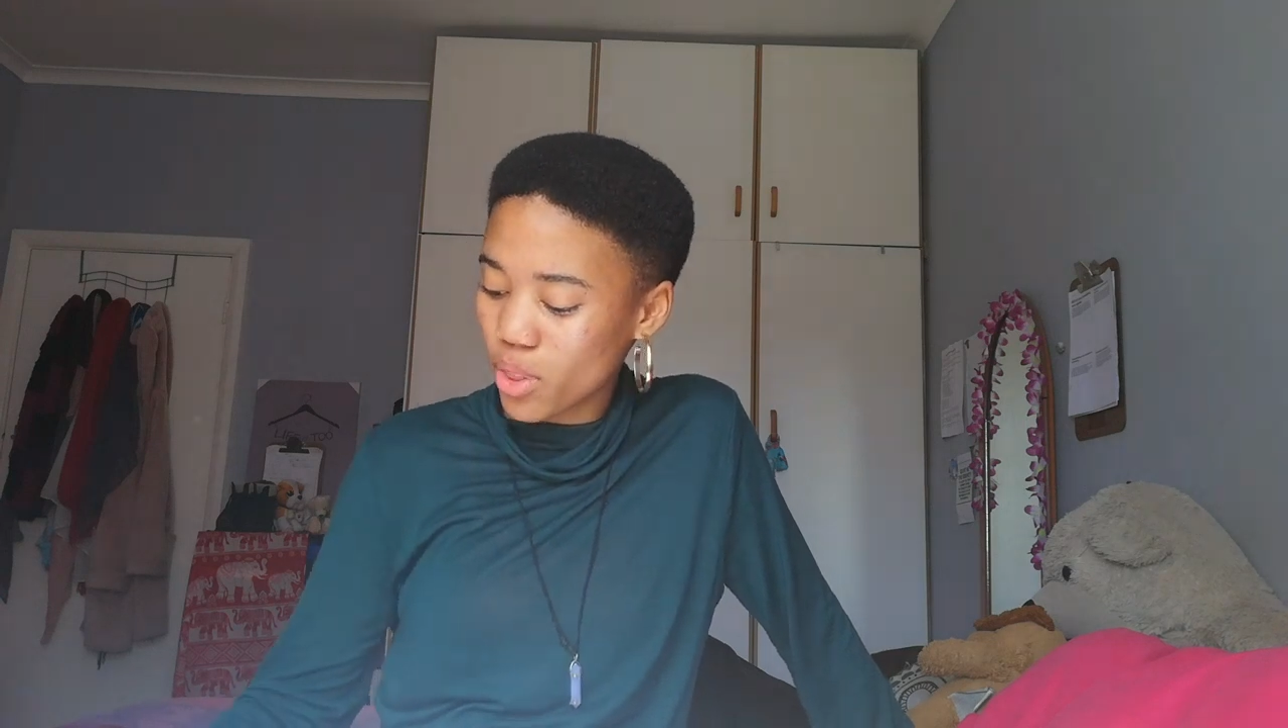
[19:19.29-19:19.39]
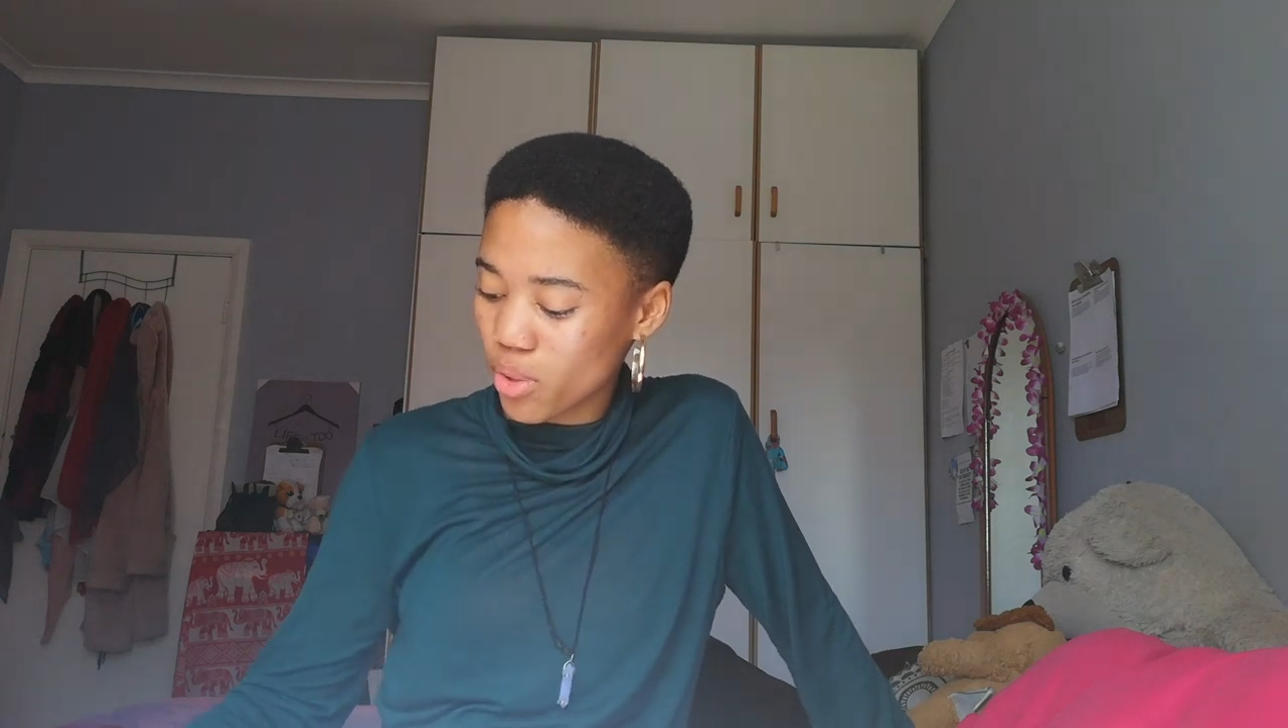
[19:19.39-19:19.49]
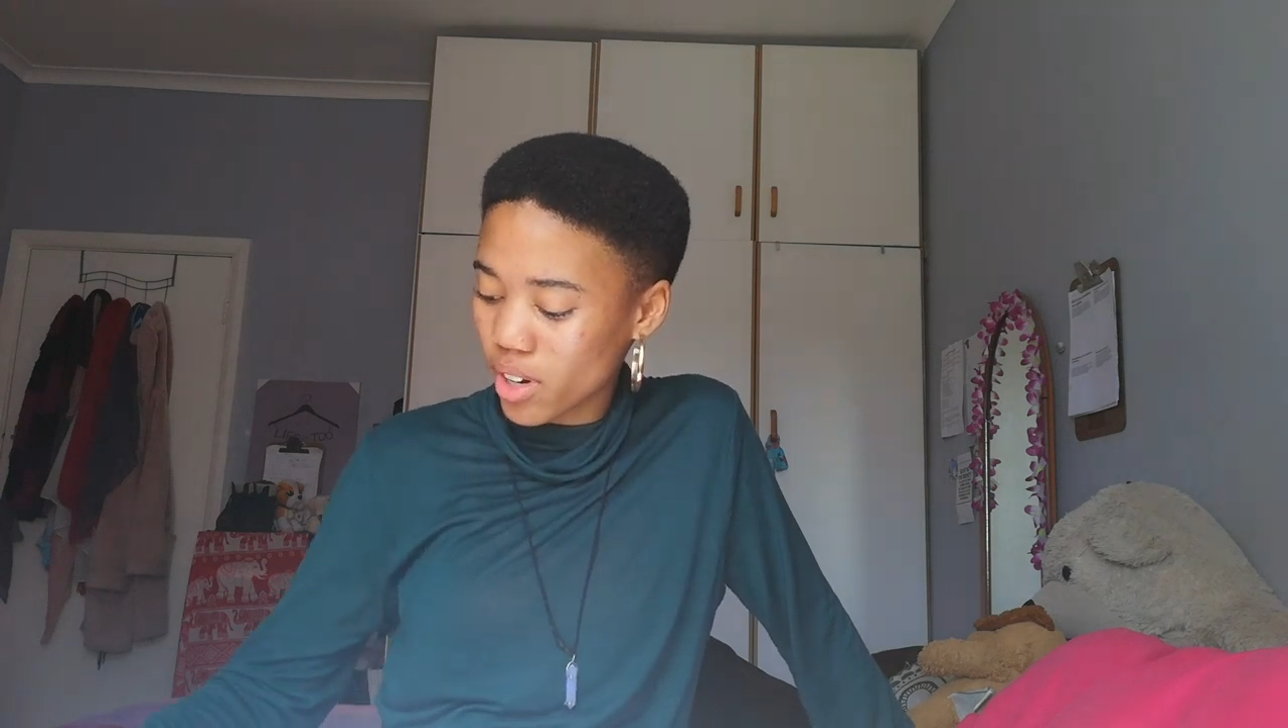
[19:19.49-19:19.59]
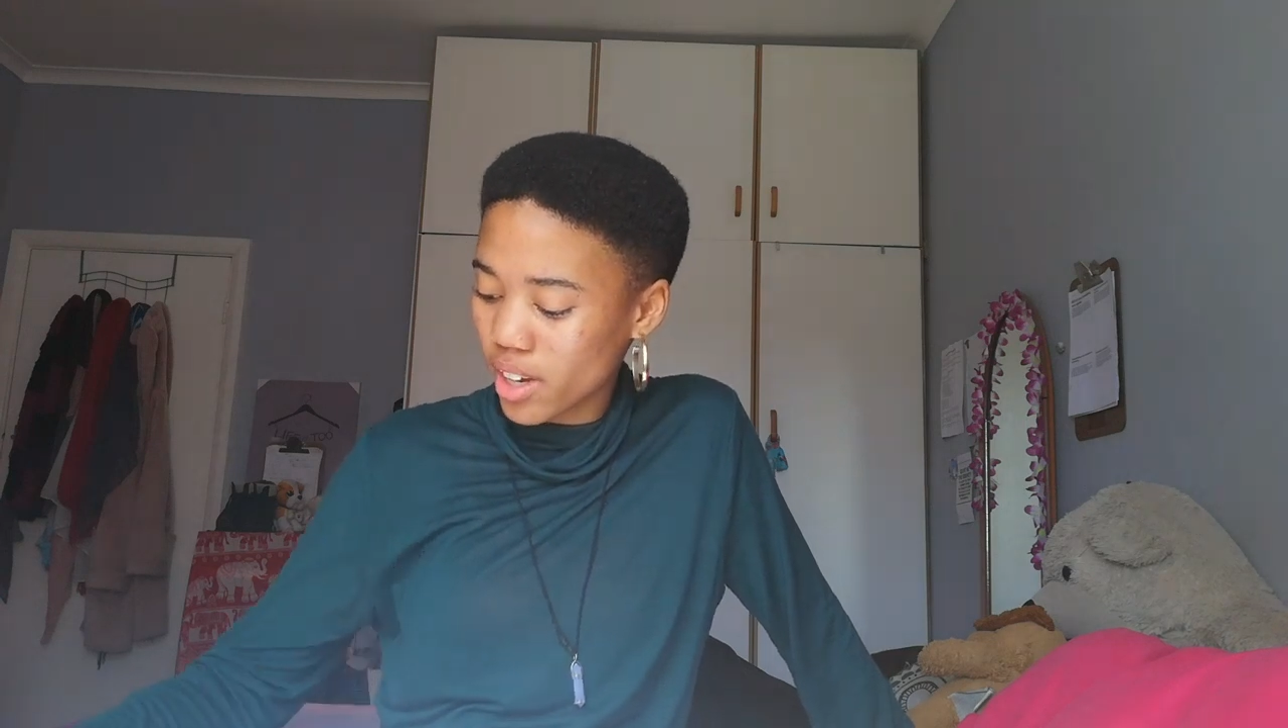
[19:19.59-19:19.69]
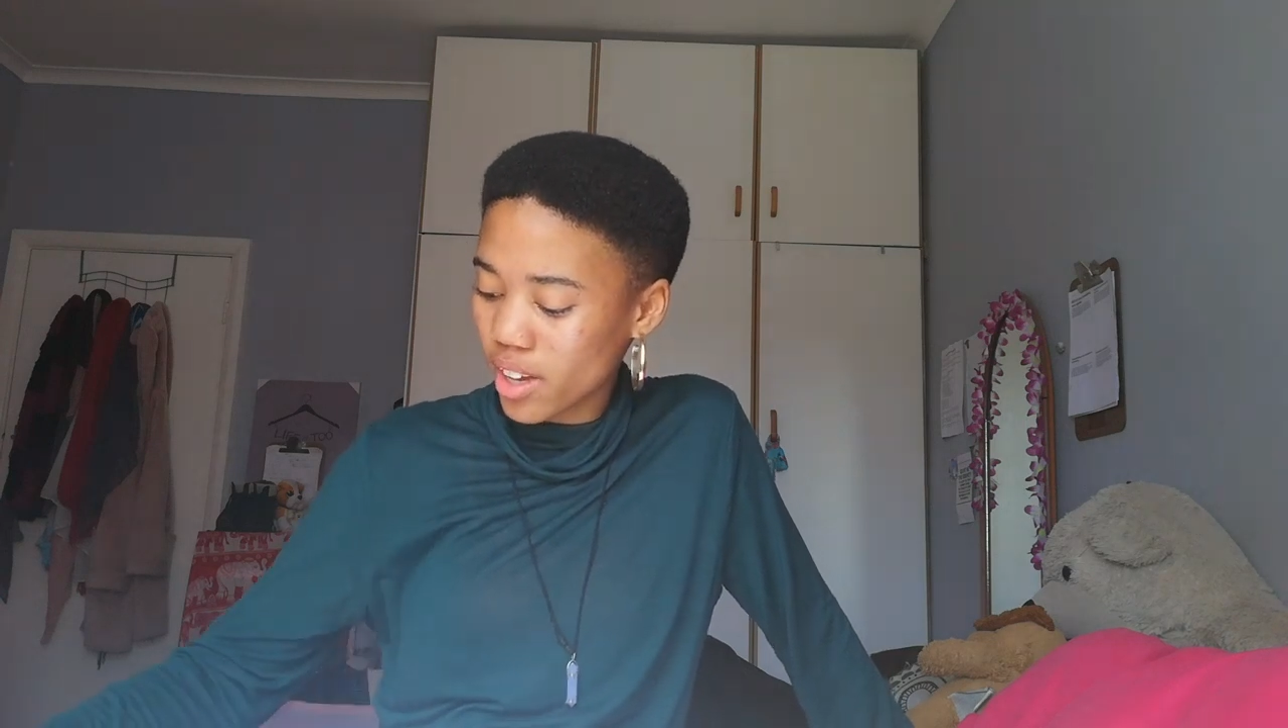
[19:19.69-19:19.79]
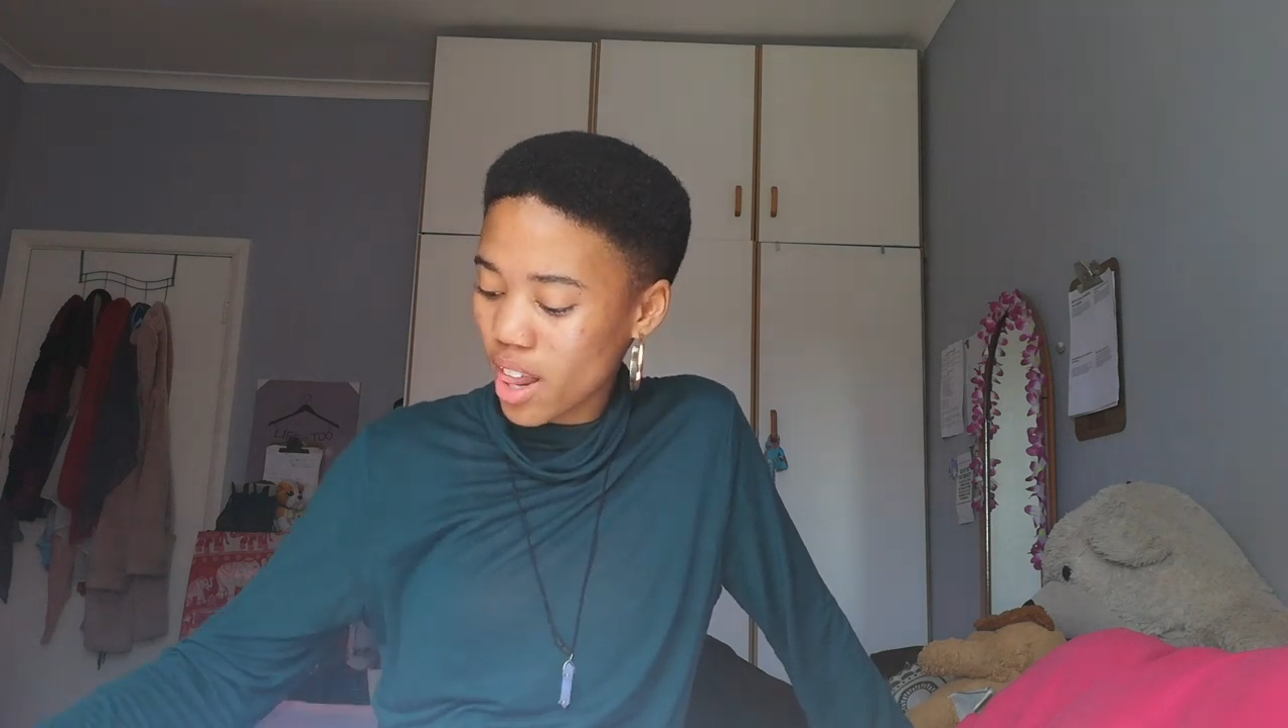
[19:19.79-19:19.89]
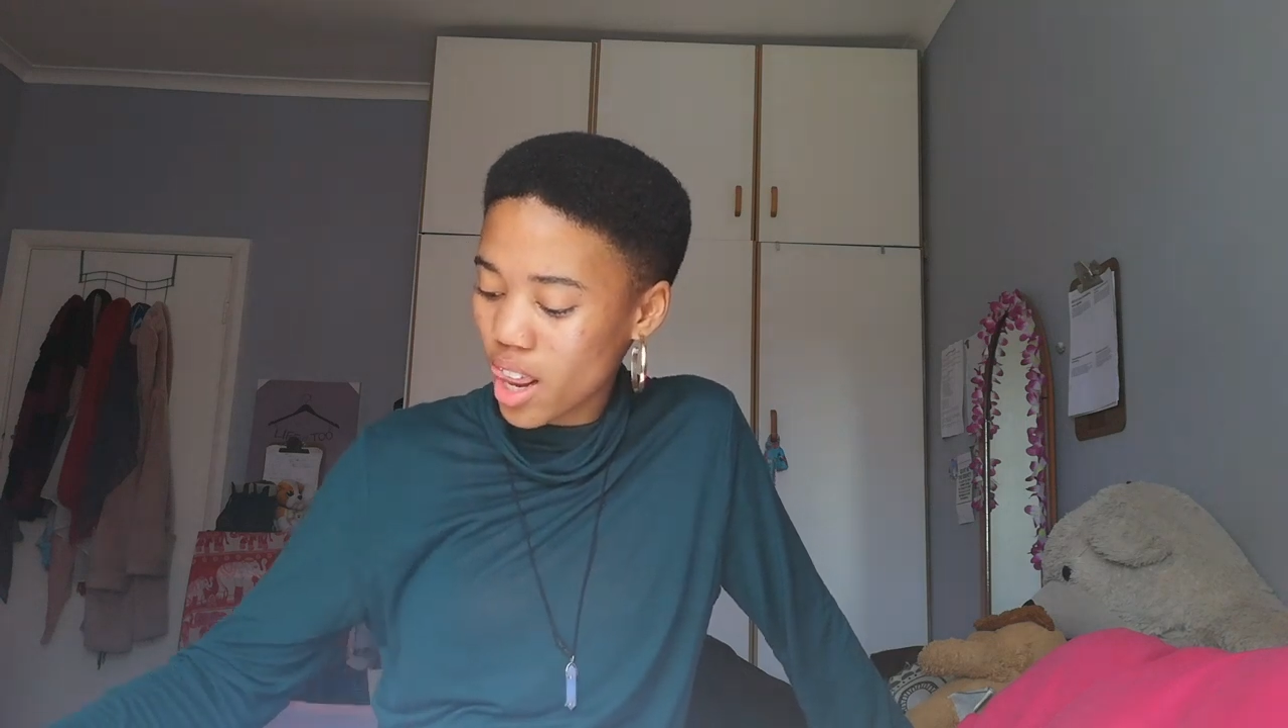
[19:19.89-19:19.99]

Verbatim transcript: three?